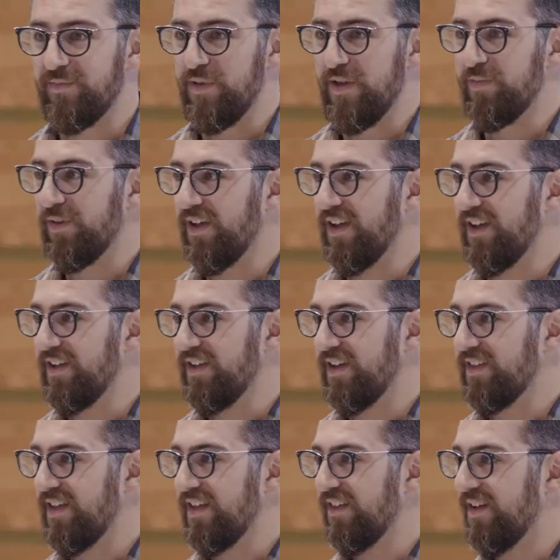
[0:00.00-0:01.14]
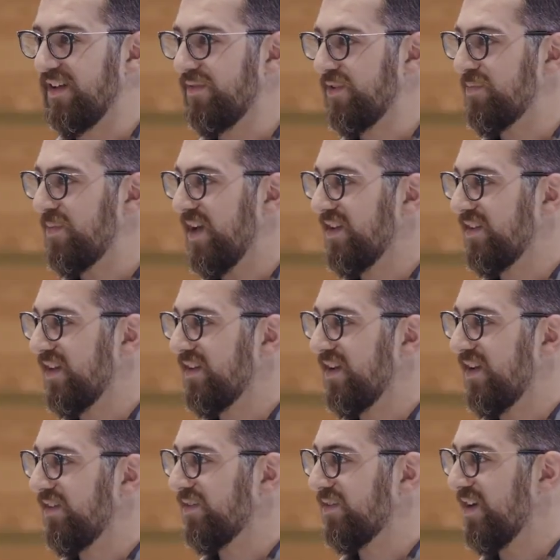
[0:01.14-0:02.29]
and people like it and they love to pay
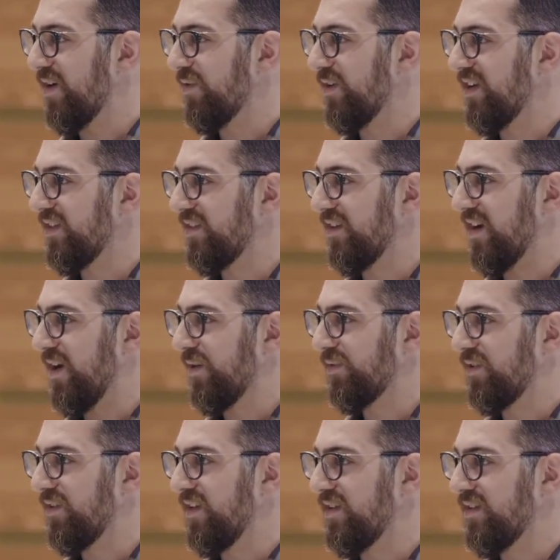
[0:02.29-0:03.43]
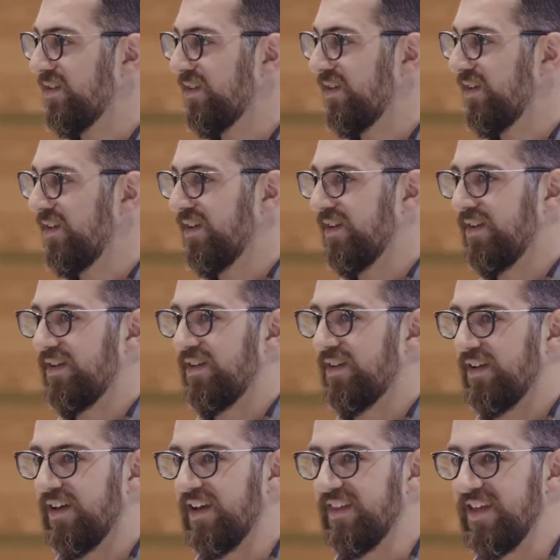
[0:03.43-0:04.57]
$10 an hour to get their house cleaned.
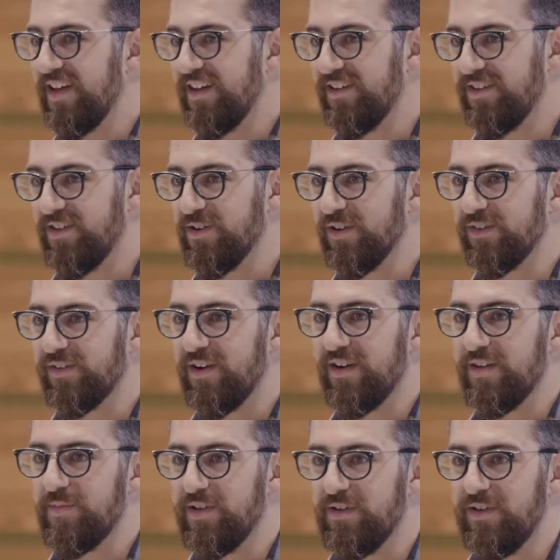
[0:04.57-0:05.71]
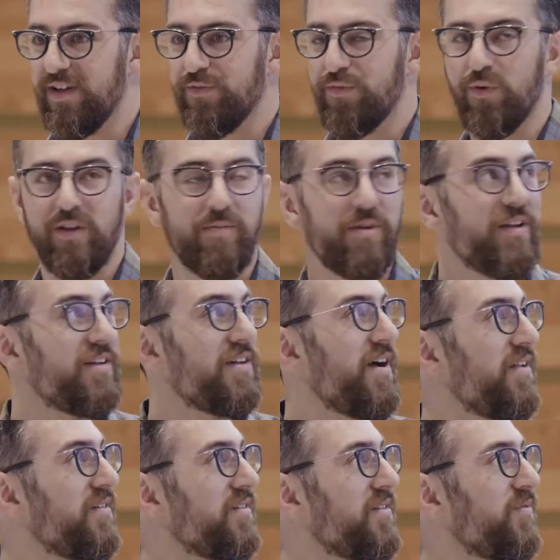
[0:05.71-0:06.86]
And then you're a startup and you get $40 million,
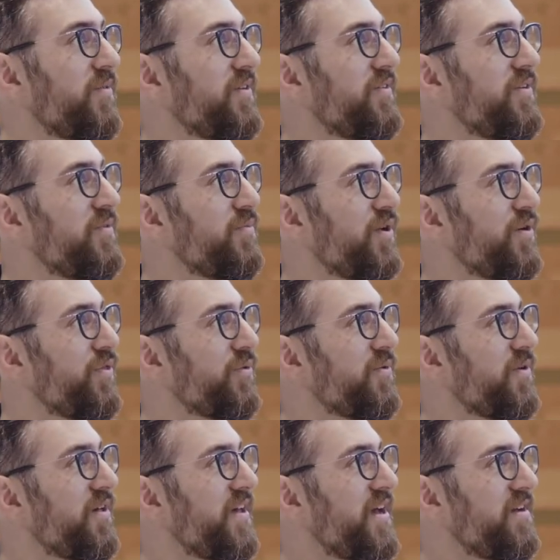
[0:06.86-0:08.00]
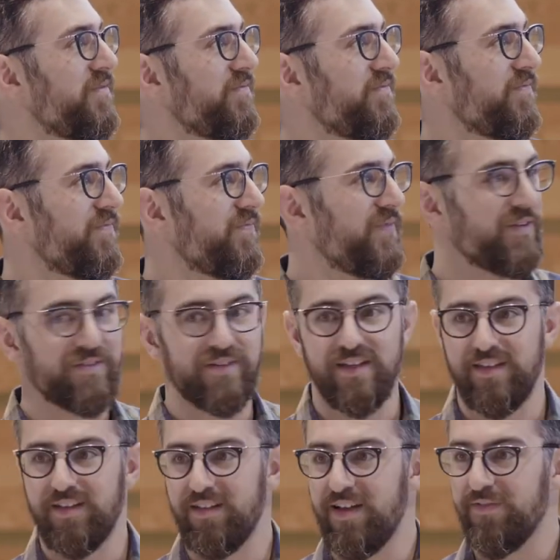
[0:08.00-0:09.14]
and once you blow through all that, there's
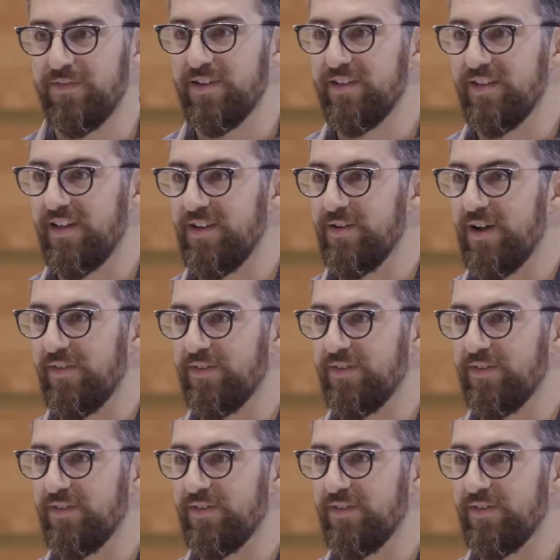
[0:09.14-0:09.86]
nothing left and then you